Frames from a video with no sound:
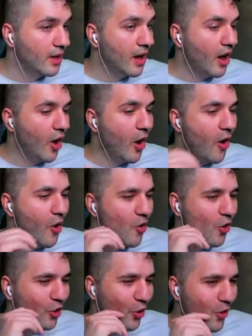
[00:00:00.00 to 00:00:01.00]

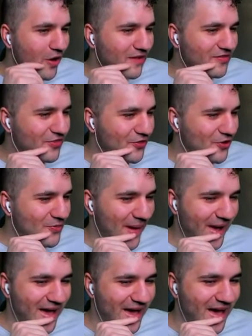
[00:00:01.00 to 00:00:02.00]
Oh, Loran of the third
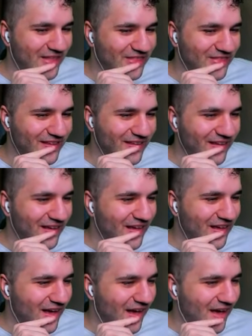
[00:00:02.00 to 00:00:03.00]
path.
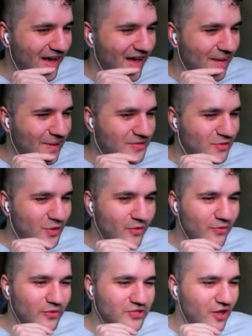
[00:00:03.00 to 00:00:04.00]
Um, let's go
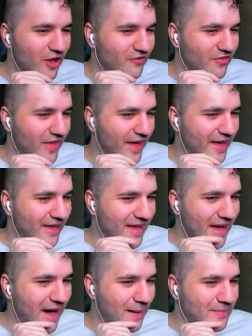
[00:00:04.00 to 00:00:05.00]
and resolve that.
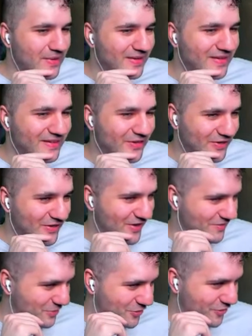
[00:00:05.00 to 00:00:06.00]
I'm gonna
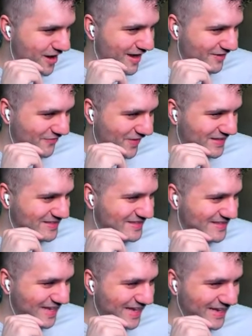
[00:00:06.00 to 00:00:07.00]
give him a crying face, because
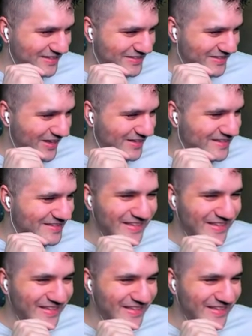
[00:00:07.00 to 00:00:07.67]
that kind of sucks.